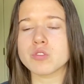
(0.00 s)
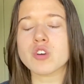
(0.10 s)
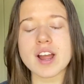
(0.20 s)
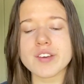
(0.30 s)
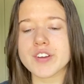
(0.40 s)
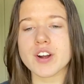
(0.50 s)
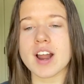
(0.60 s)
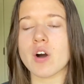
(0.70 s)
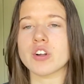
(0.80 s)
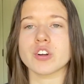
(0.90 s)
Trying to figure it
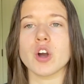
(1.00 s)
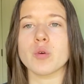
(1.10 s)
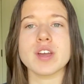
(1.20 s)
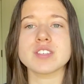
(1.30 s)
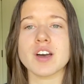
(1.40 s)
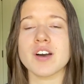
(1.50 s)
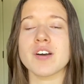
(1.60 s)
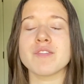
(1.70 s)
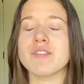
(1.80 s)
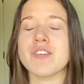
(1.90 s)
out on your own is
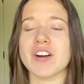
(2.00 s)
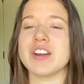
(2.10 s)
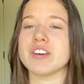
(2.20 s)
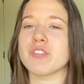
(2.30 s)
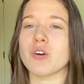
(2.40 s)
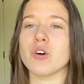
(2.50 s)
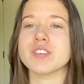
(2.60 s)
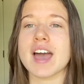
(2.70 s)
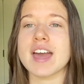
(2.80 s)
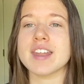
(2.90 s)
very difficult.
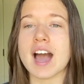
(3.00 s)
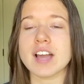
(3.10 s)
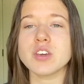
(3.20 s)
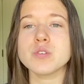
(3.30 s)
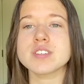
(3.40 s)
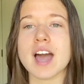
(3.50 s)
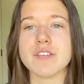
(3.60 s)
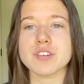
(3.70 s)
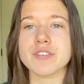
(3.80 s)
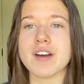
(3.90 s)
And I used
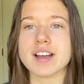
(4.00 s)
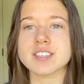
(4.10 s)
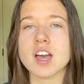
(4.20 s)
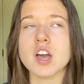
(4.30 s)
After Effects,